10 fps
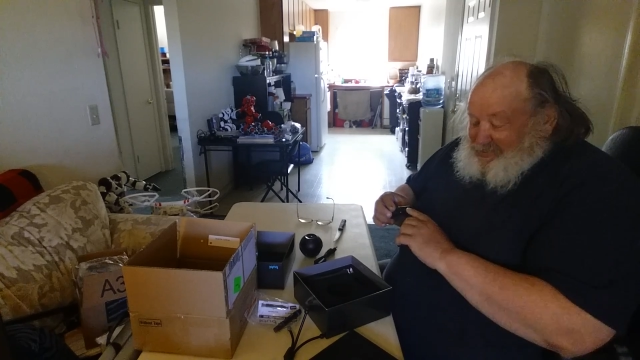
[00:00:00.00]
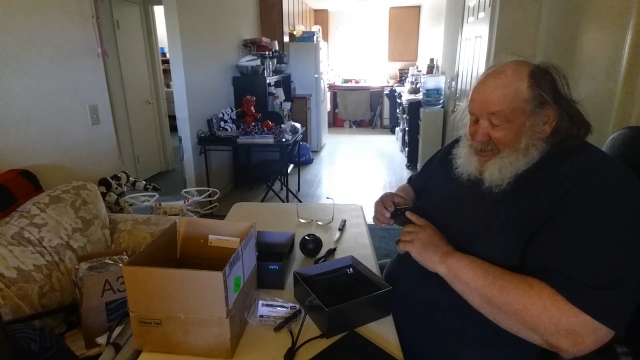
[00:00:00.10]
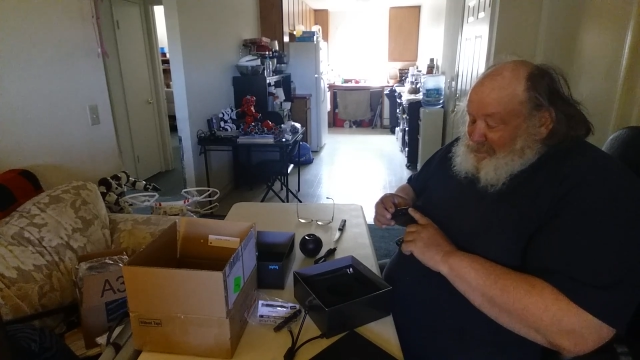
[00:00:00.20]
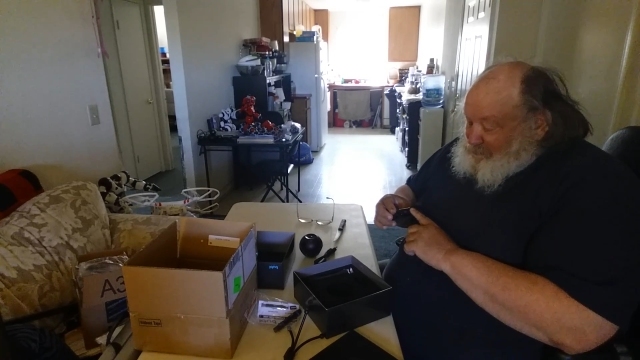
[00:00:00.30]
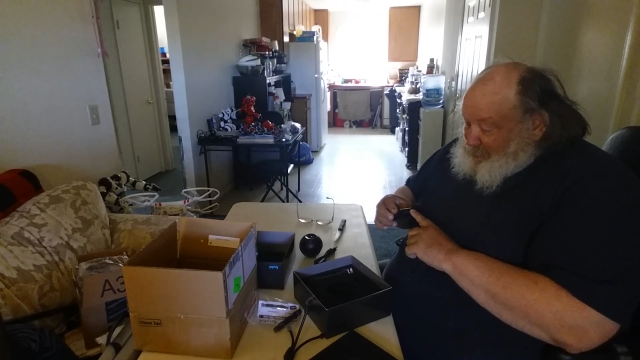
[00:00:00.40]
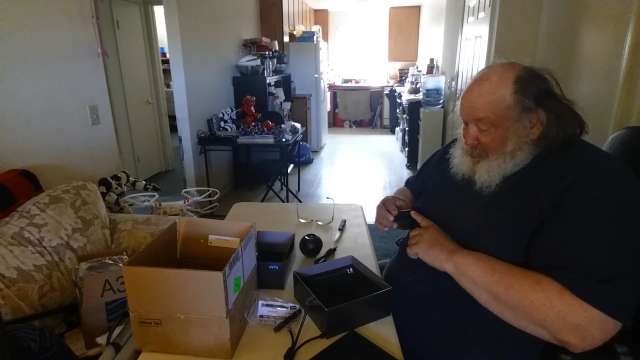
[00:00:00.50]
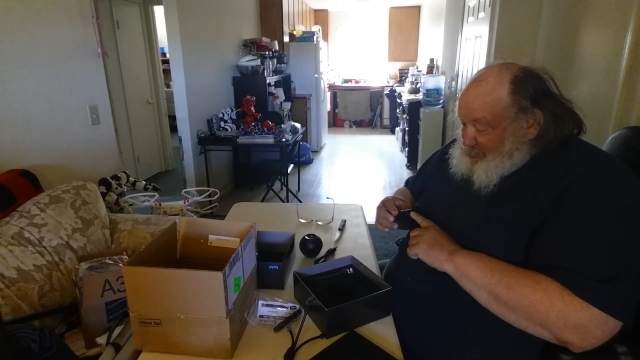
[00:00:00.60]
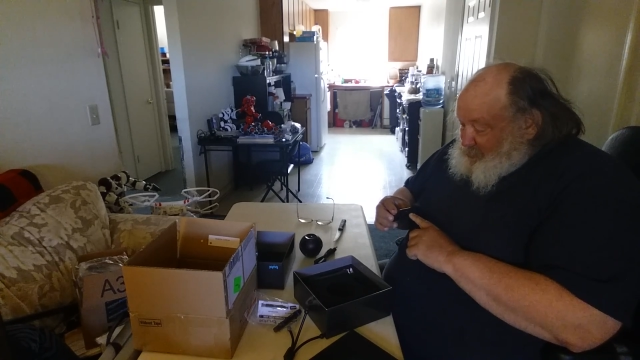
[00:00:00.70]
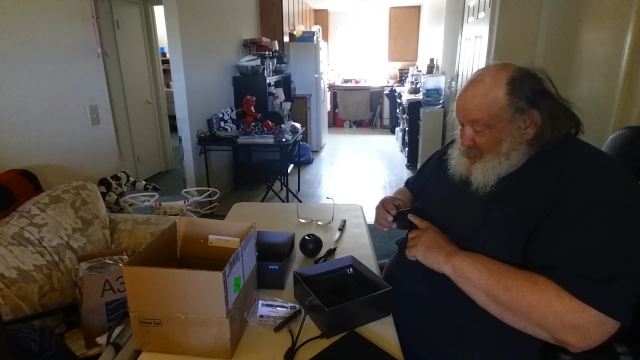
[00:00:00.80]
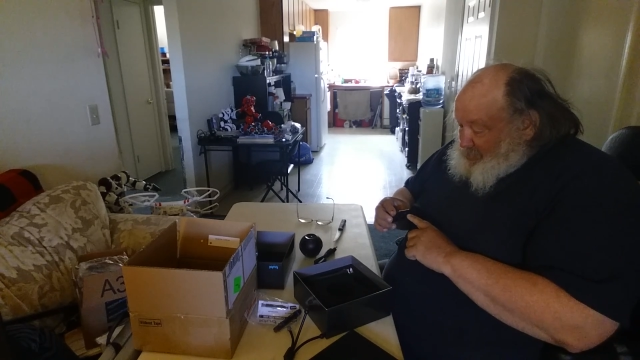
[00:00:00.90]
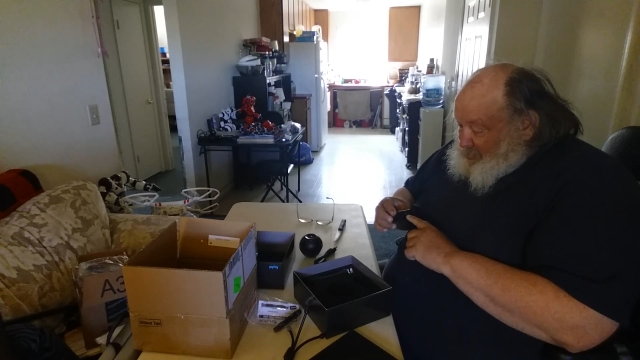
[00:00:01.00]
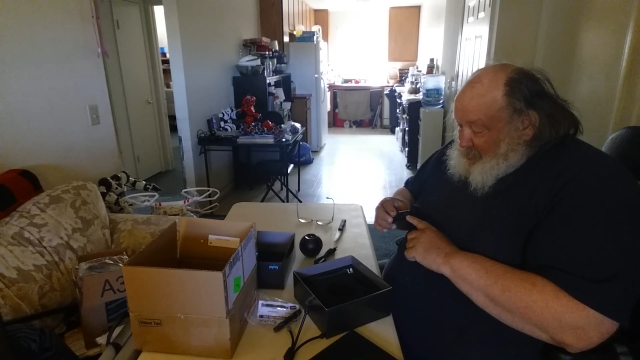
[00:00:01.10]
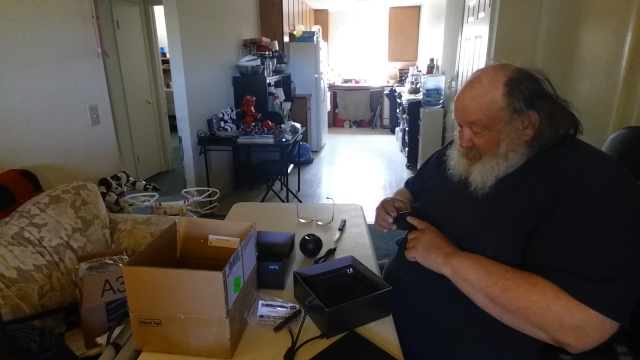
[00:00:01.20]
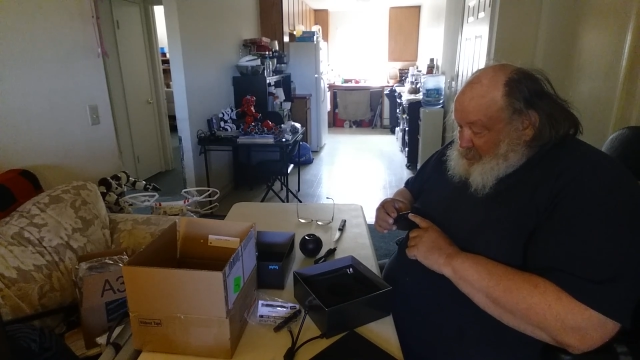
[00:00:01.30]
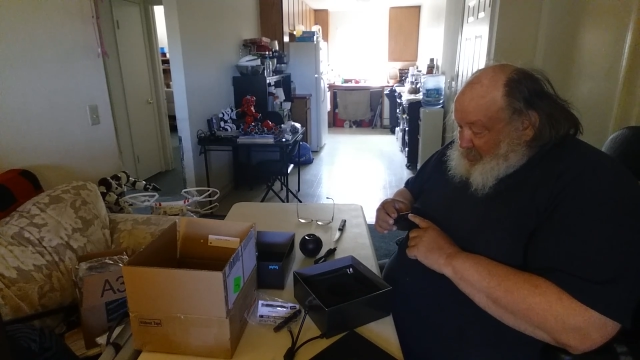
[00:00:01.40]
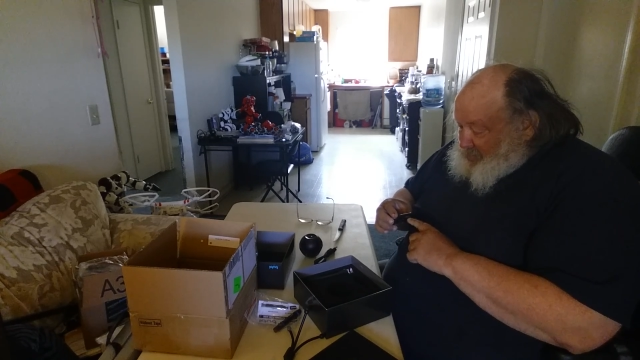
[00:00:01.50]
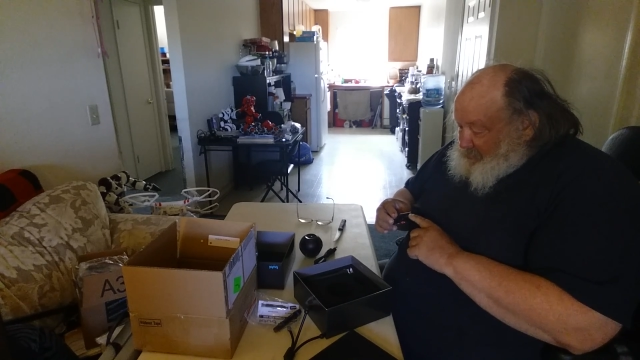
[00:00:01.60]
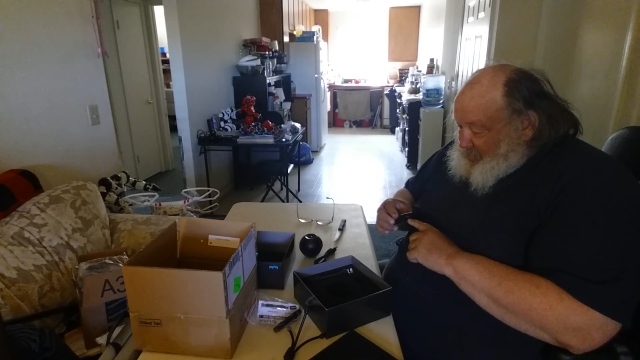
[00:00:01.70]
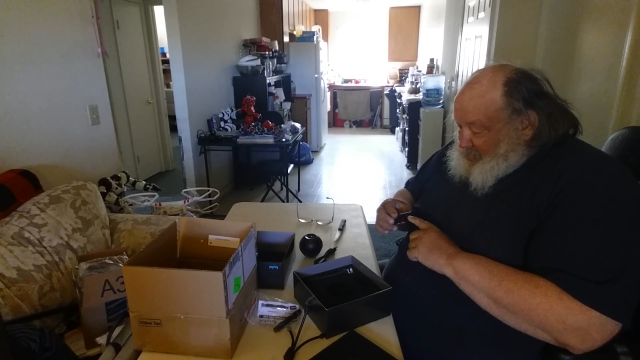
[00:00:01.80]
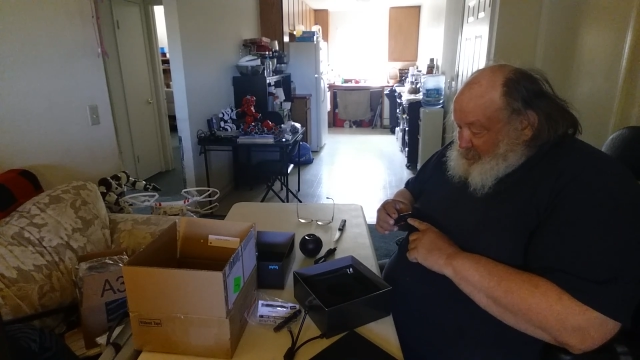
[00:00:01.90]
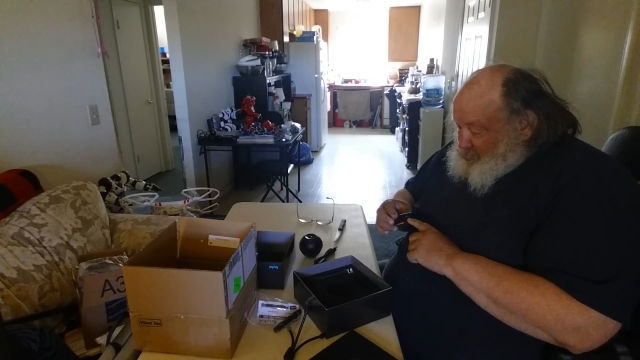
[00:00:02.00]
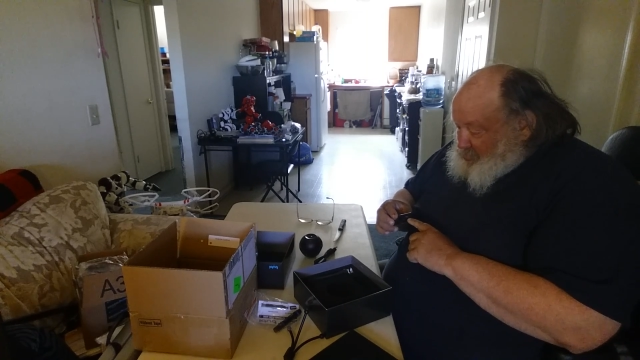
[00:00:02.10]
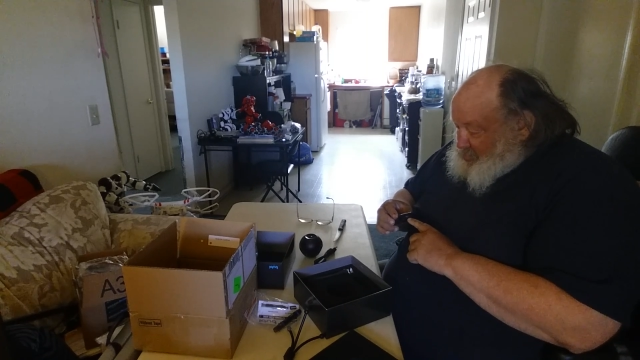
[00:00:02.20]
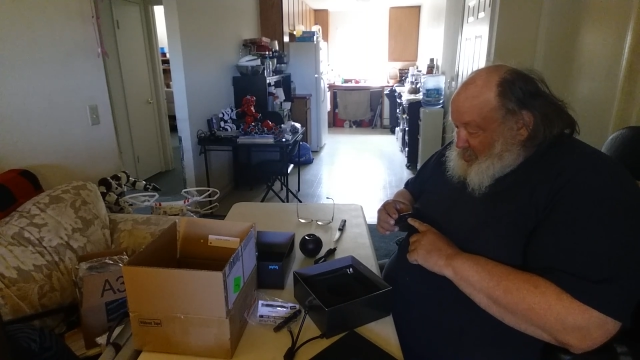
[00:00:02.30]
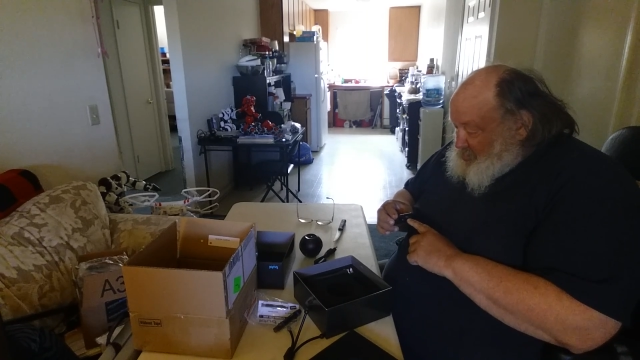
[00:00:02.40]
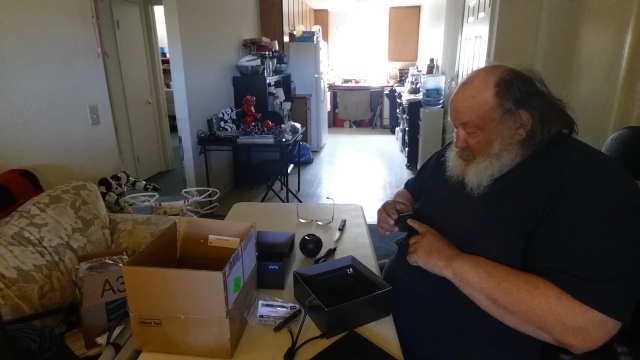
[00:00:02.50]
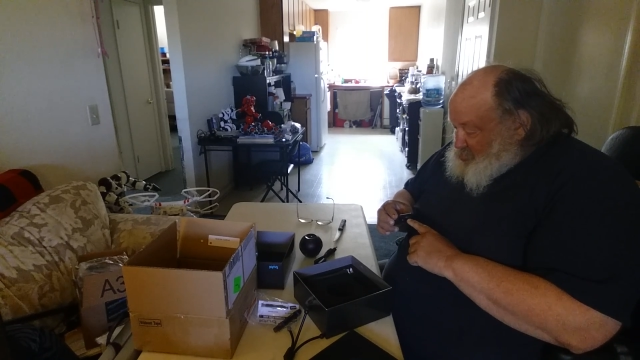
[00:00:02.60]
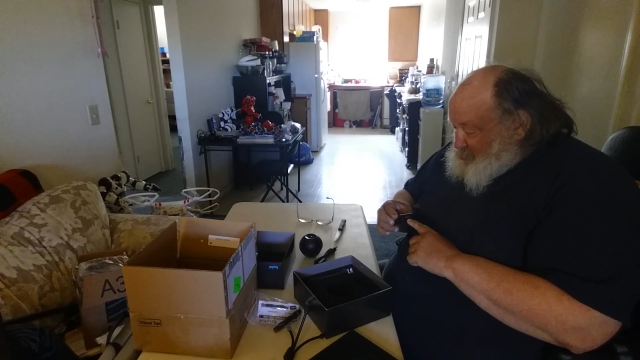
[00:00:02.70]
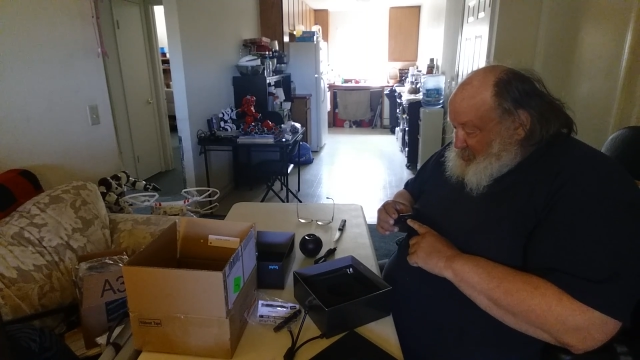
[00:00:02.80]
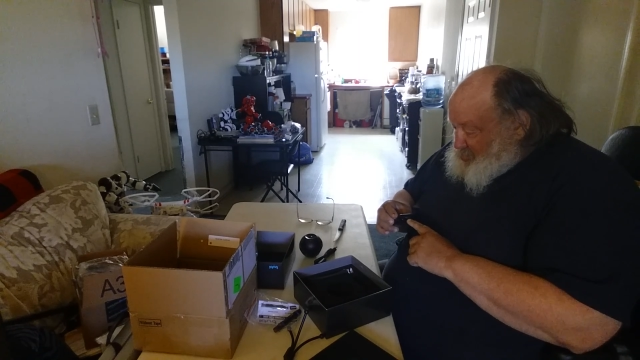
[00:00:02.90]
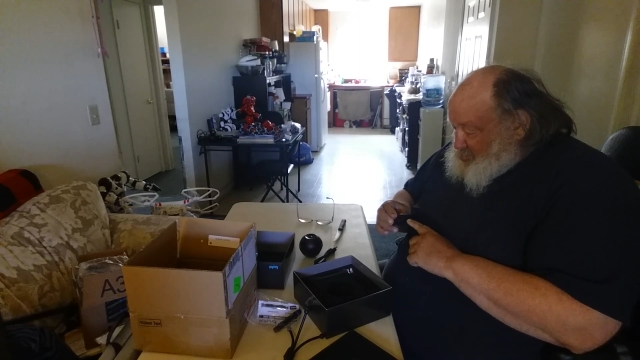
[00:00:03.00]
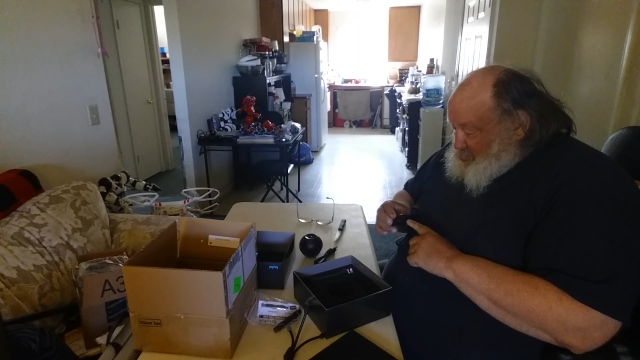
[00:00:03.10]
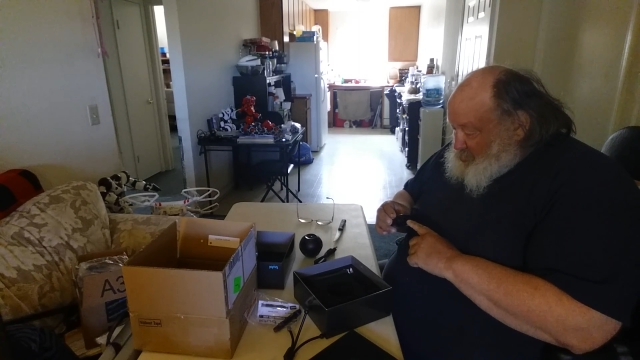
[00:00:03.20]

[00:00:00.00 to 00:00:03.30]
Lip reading: it's not blue. I mean, they try and make it so that all USB